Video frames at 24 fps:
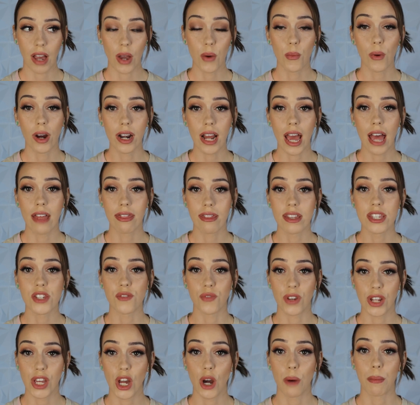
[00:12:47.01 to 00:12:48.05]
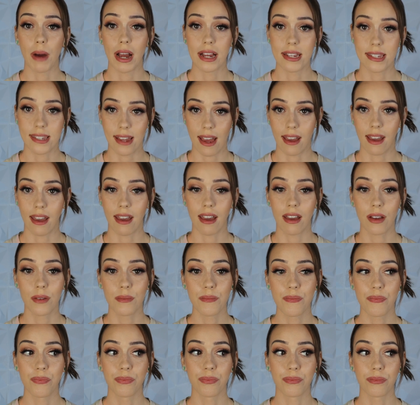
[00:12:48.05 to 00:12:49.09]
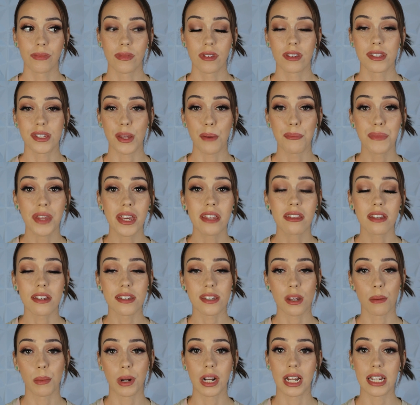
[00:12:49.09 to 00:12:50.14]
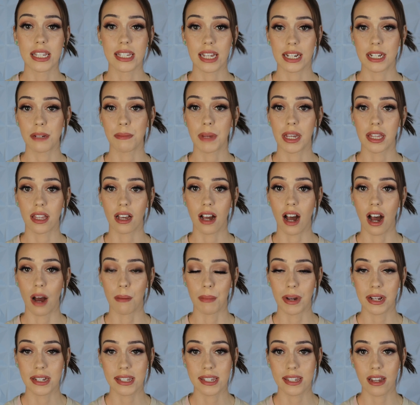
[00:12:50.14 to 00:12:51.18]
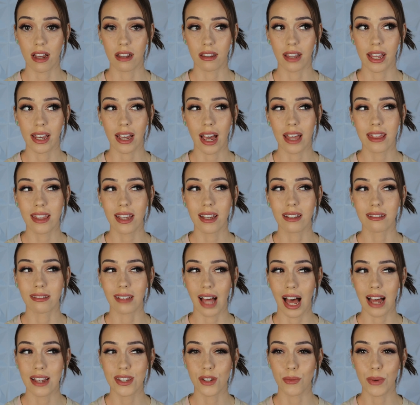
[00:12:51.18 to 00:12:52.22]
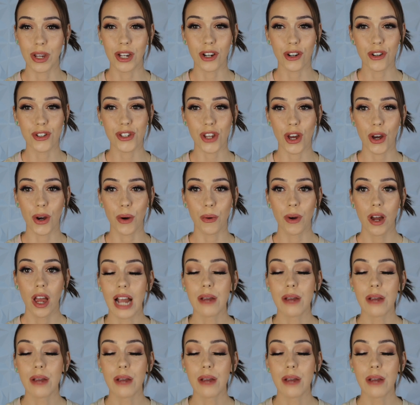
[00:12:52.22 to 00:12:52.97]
I want to end this video by saying something that someone had said to me in the comments, like I think last week or so.